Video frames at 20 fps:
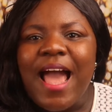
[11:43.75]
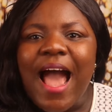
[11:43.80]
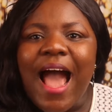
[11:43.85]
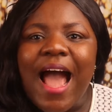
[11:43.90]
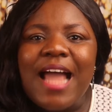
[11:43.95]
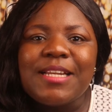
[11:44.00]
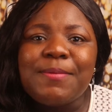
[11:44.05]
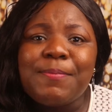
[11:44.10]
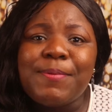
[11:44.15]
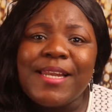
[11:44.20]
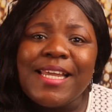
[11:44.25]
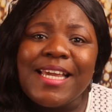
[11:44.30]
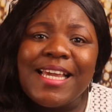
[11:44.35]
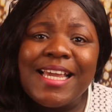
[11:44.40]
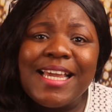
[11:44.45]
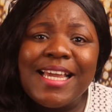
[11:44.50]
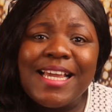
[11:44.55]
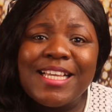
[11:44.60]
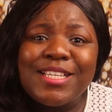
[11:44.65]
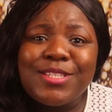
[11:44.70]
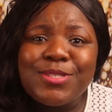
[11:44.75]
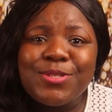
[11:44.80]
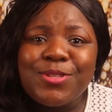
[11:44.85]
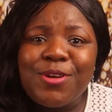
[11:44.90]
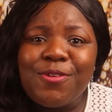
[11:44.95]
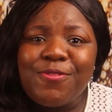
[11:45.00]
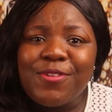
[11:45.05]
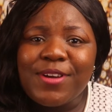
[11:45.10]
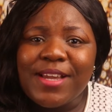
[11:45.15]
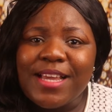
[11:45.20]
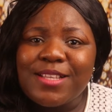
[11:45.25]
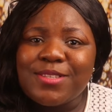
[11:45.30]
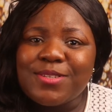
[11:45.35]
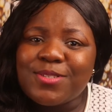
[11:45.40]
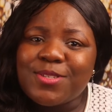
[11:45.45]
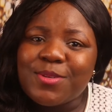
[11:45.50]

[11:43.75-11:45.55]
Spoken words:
And please do not forget to